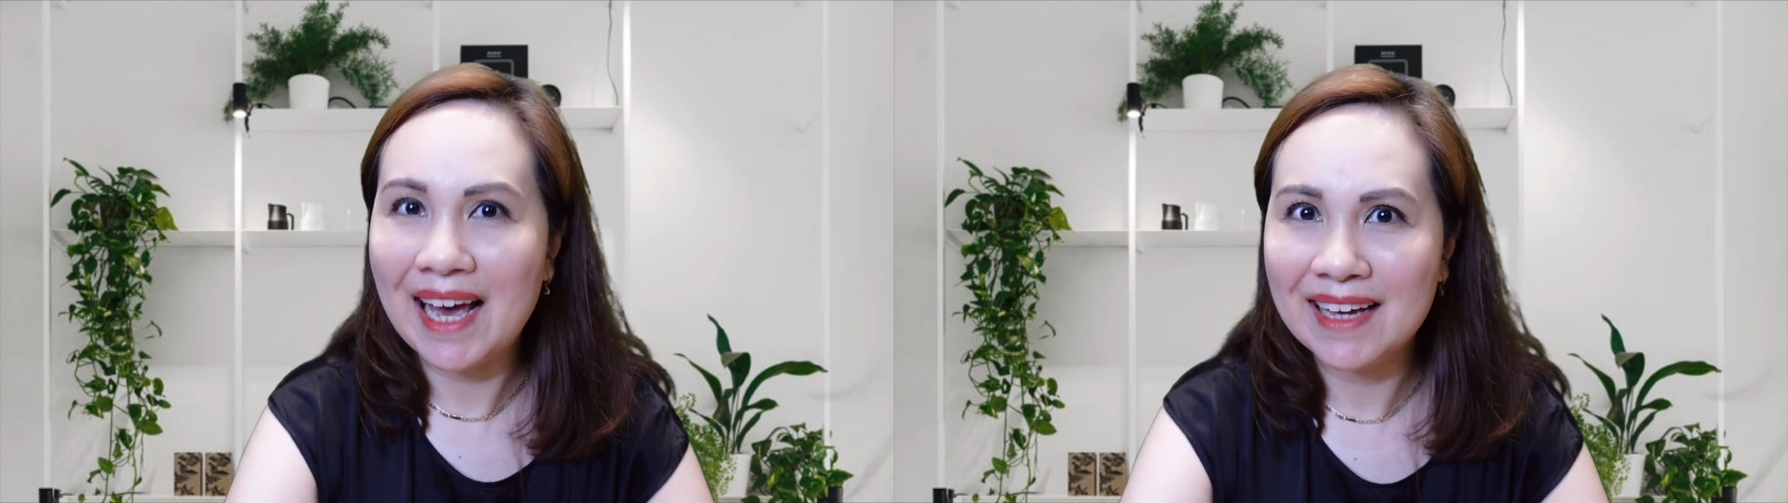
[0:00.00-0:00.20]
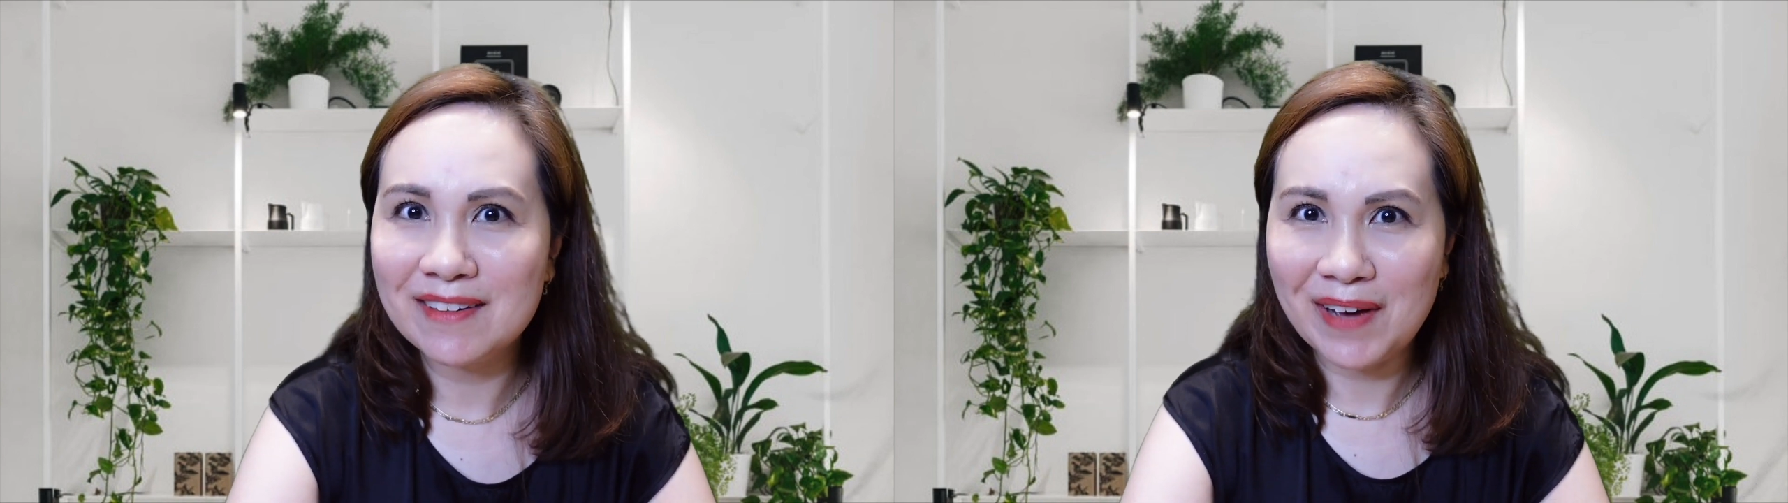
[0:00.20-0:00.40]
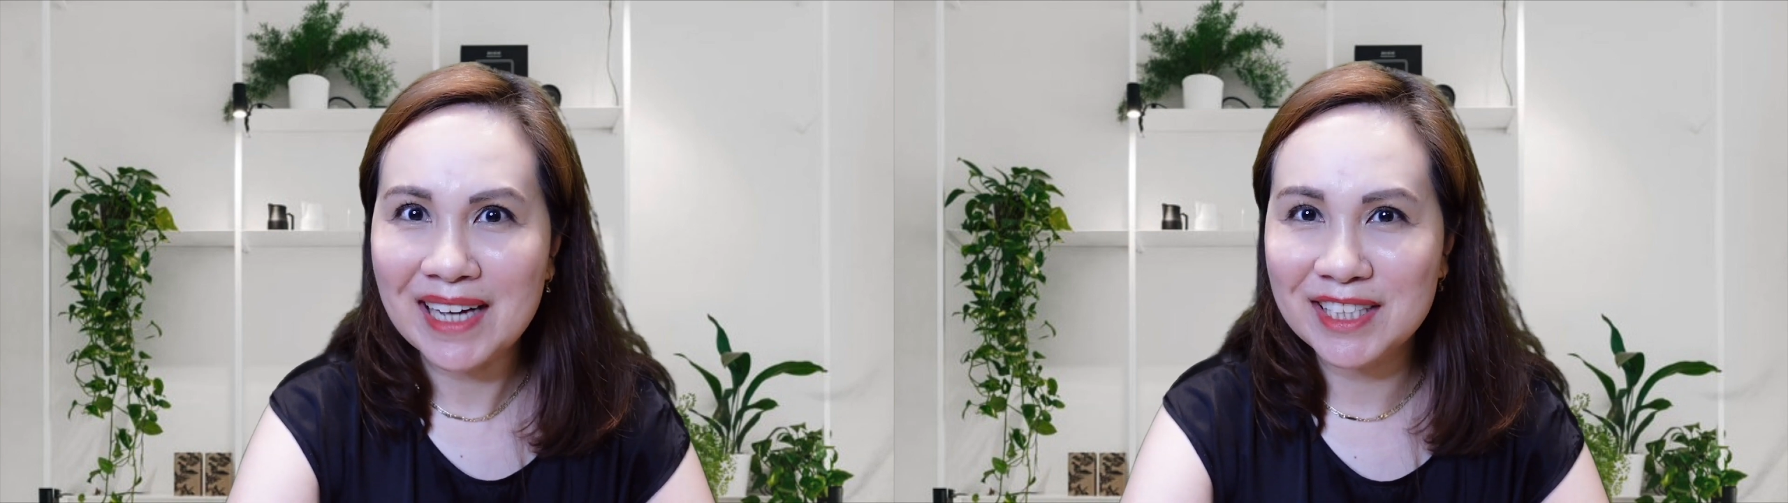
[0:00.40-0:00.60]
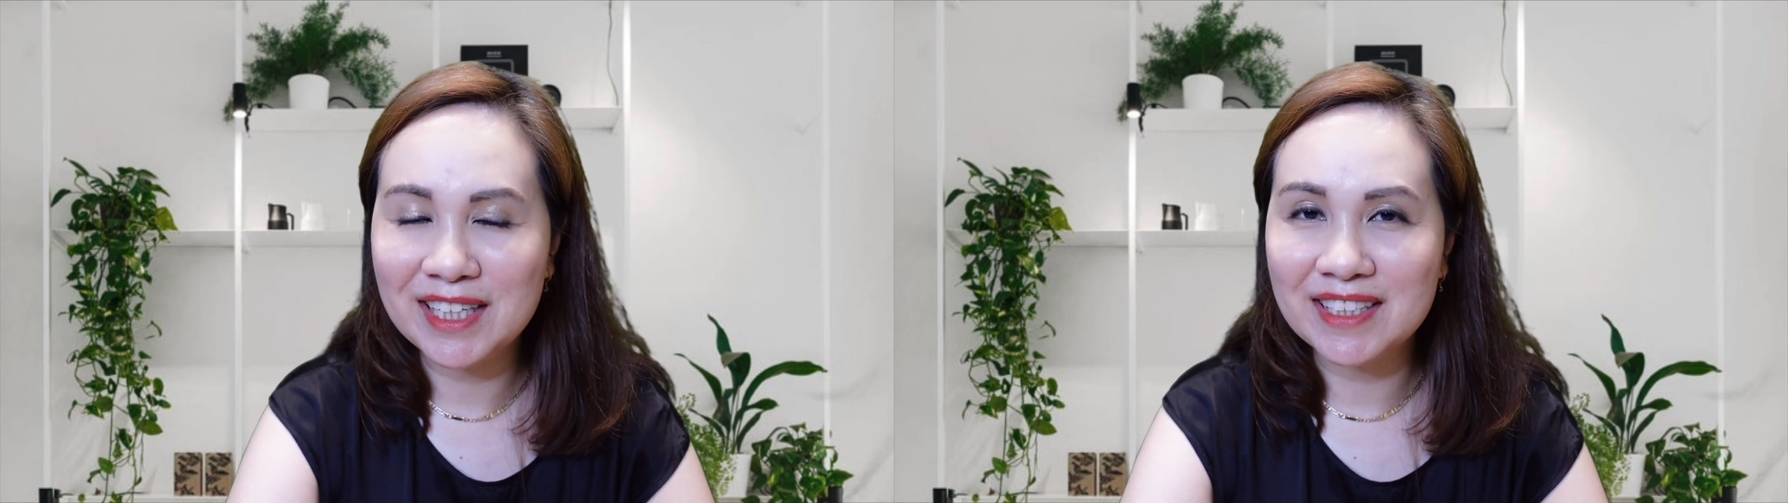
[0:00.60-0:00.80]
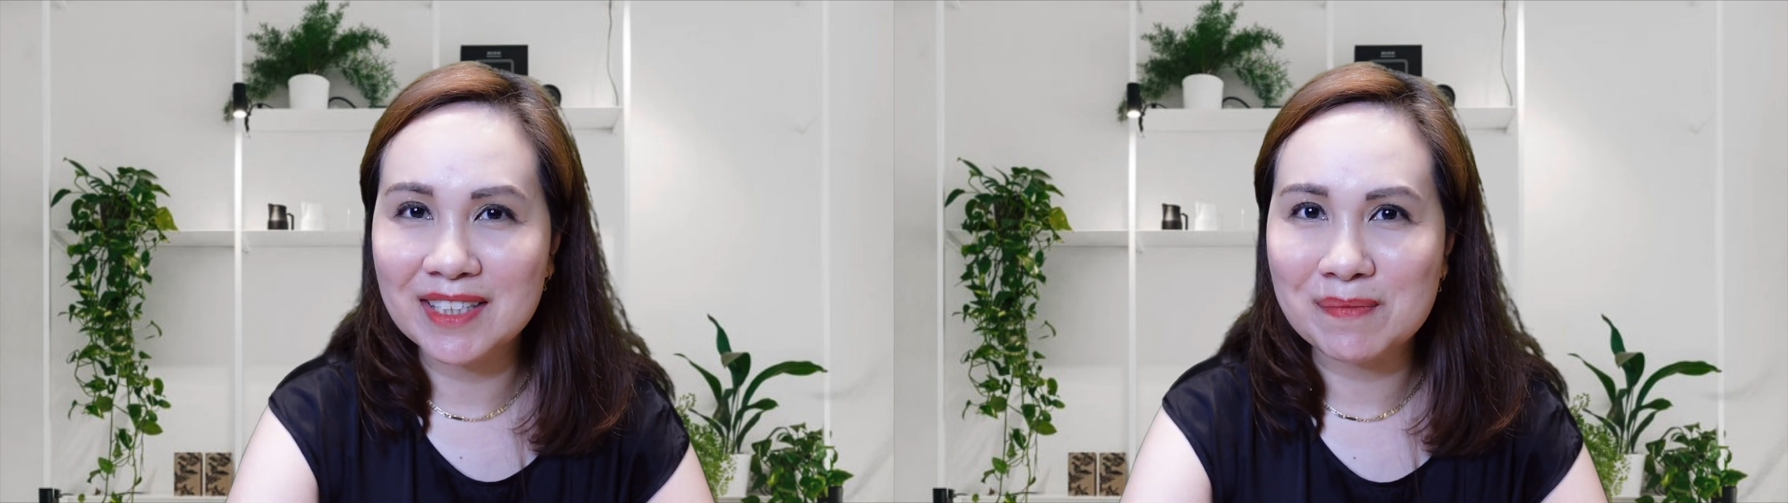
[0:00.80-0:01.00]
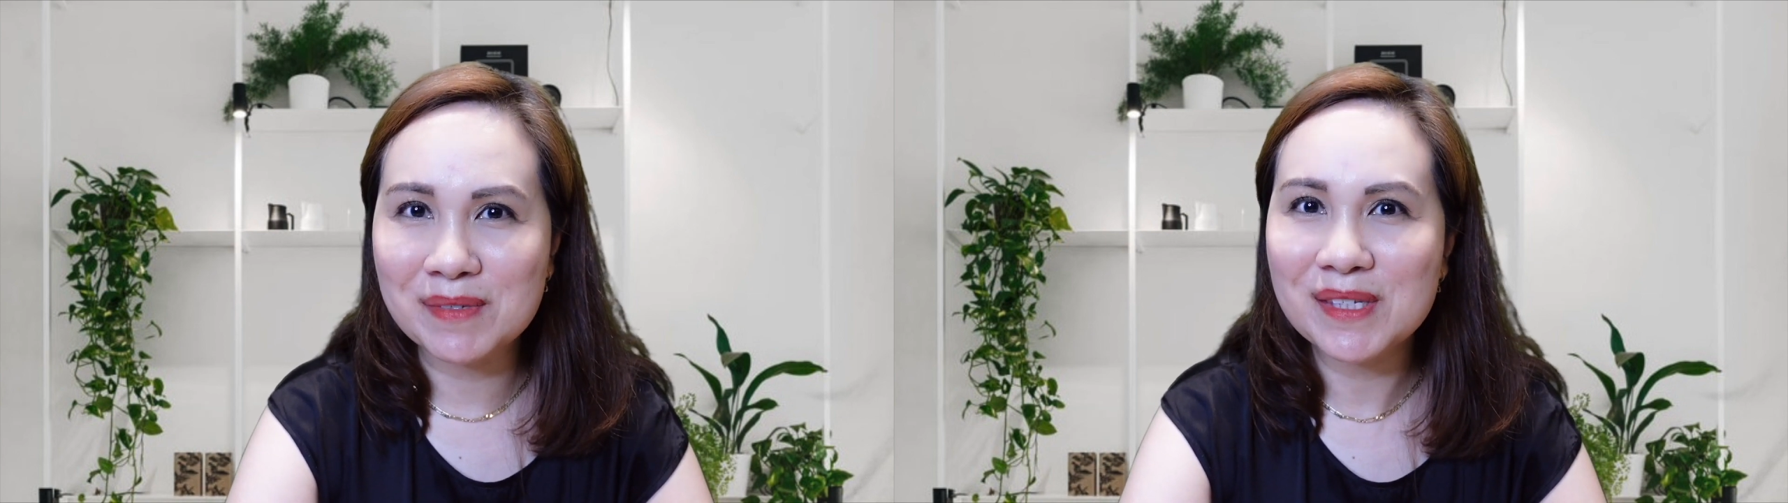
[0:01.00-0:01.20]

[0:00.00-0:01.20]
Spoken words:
and fashion items.